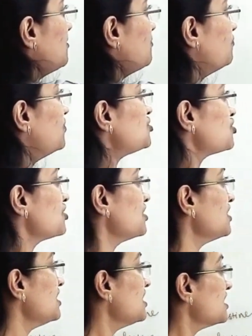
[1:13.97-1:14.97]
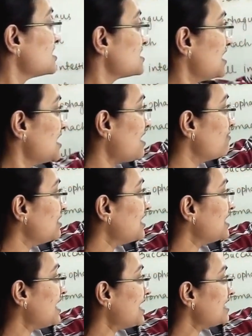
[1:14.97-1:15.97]
which salivary
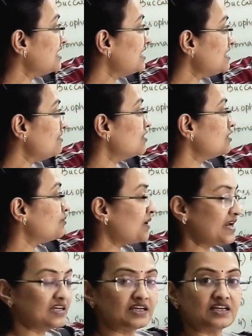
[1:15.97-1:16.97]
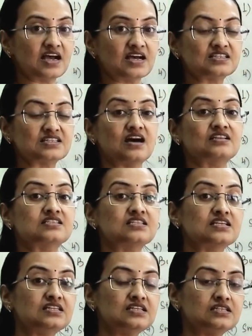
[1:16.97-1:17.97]
gland, liver, pancreas are
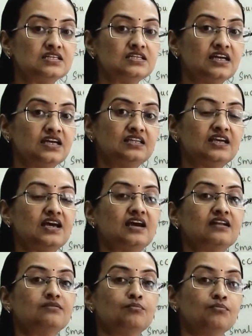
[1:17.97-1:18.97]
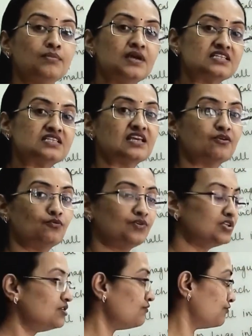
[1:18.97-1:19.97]
secreting, and they are mixing with
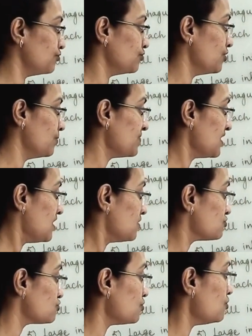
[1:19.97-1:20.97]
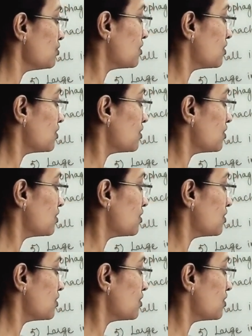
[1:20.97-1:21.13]
the food. So